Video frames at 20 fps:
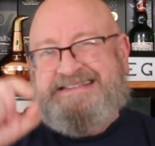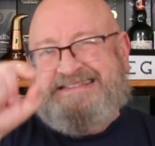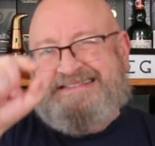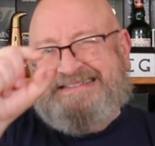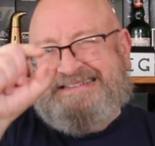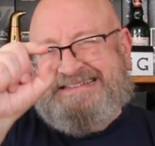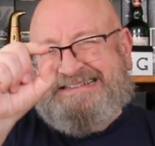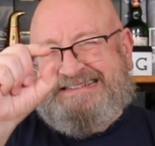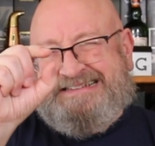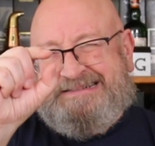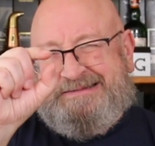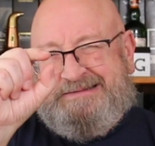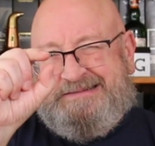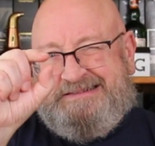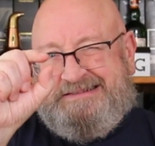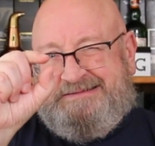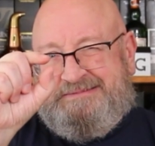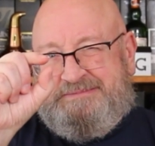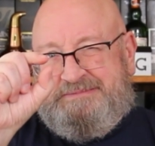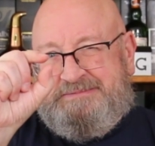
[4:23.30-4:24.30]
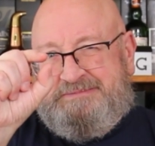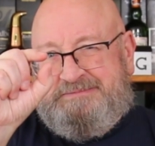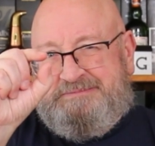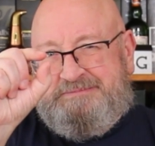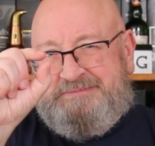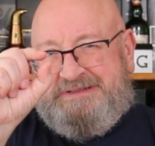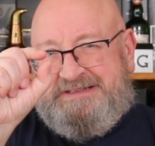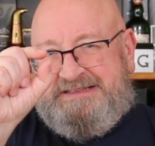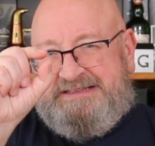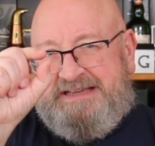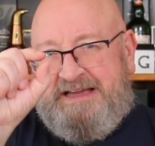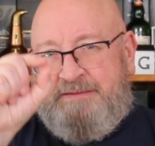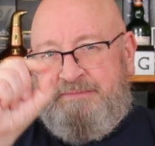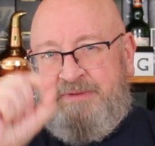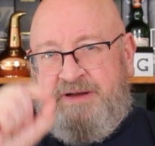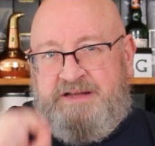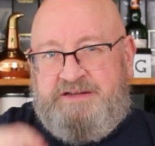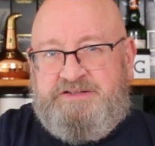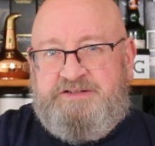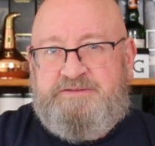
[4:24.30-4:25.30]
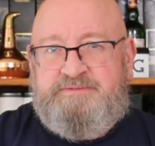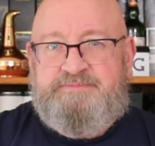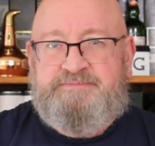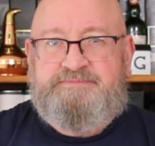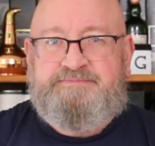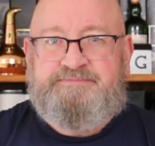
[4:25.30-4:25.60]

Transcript: Yeah, not that much.